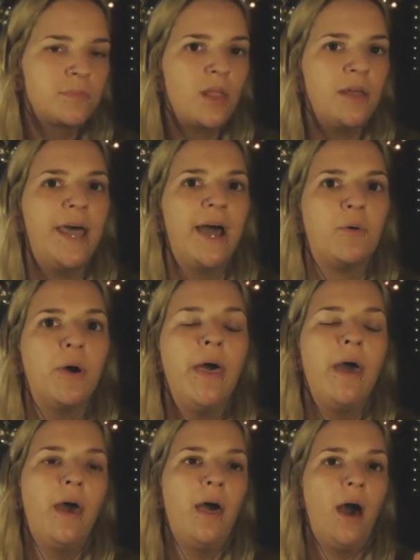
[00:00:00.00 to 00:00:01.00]
Now,
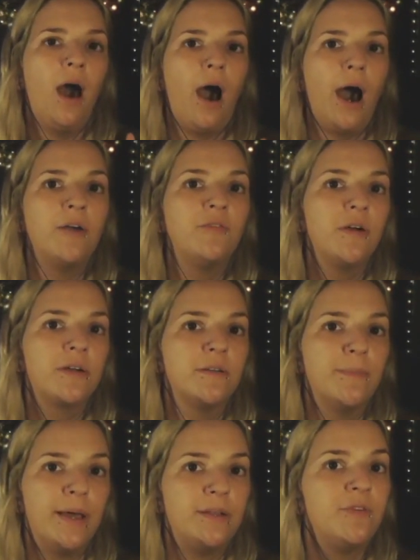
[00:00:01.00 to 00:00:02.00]
I
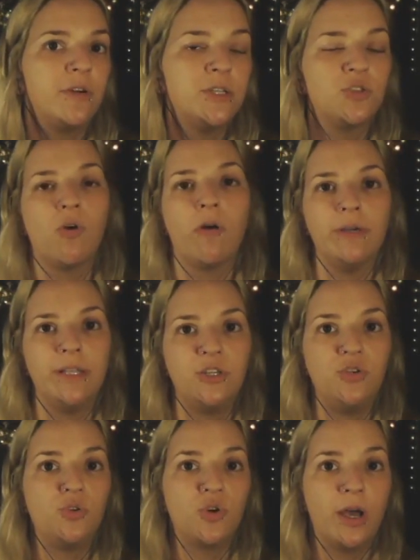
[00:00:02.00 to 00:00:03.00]
recommend very strongly
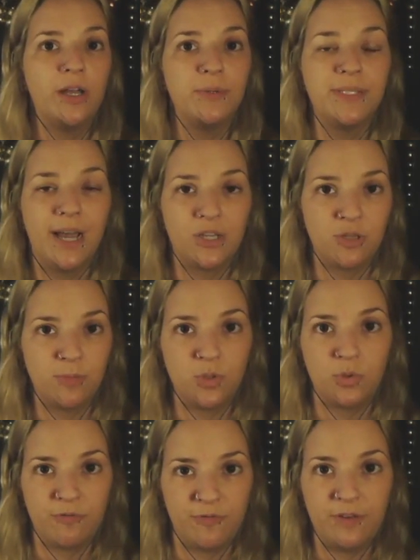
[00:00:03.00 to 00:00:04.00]
that you try to attach some
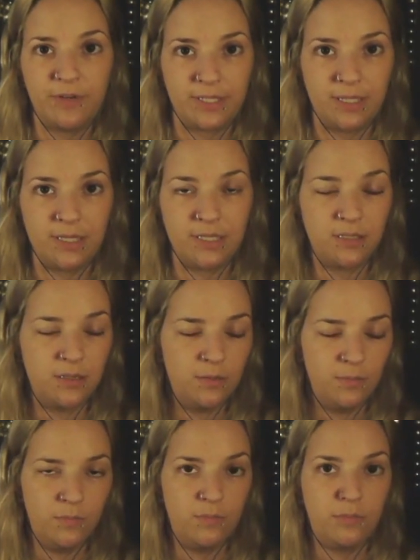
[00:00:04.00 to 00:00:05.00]
sort of feeling to this,
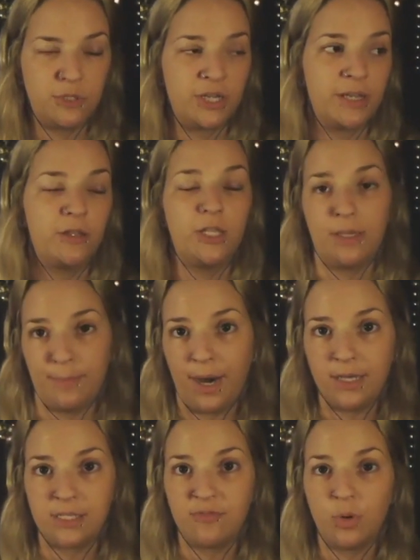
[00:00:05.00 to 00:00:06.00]
particularly a
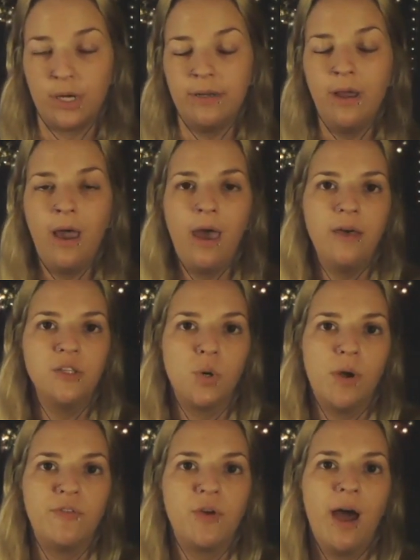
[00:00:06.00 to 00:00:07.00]
positive one. So
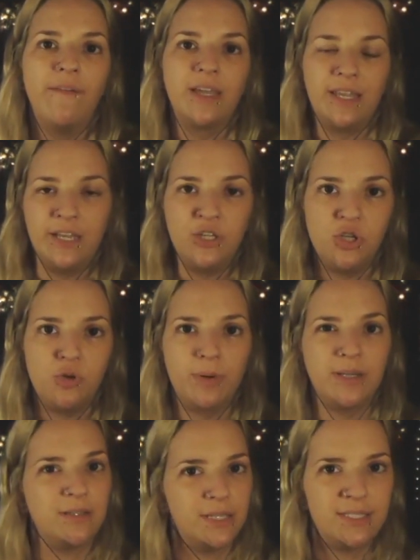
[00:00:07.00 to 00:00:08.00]
if you're having an issue,
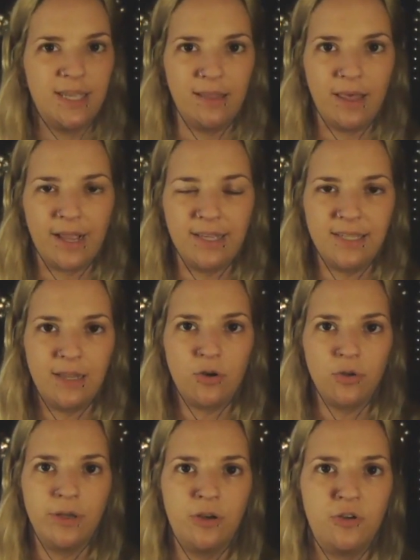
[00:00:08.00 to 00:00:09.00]
because let's say, like I said
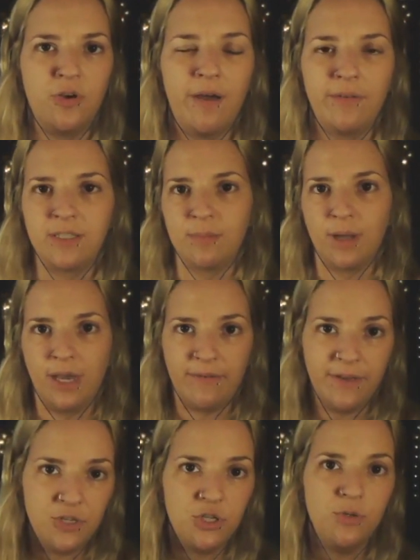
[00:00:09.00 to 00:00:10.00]
earlier, you're having some kind
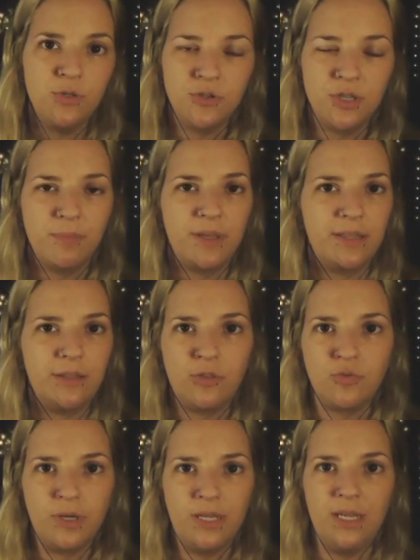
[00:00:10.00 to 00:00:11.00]
of issues or something in the
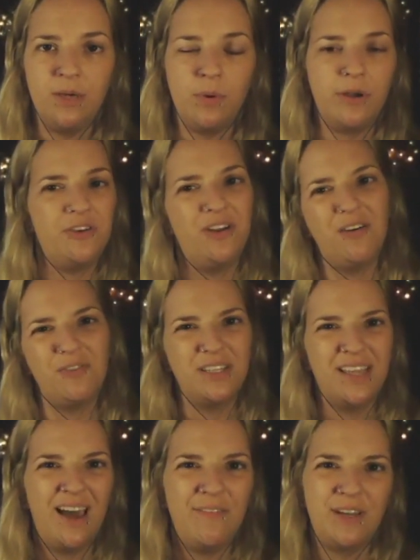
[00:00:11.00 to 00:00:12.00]
3D where you're not
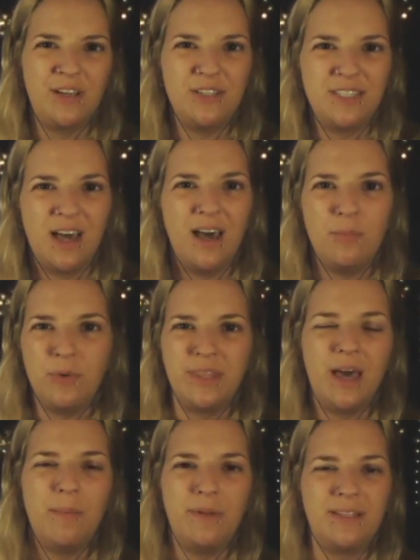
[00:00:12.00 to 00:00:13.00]
really having a good time with
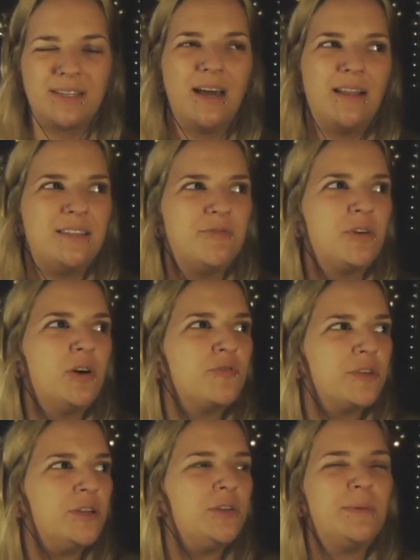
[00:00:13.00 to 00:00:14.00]
them, and it's kind of difficult
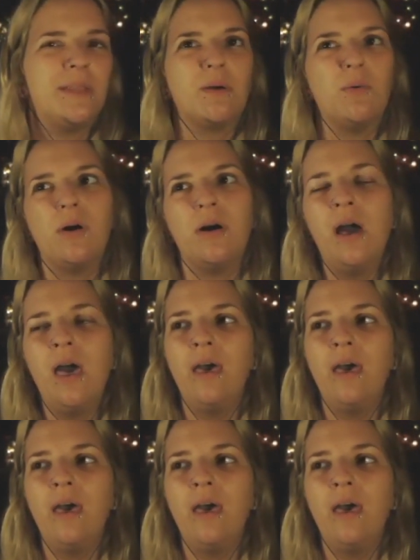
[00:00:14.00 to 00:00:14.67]
for you to be like, well,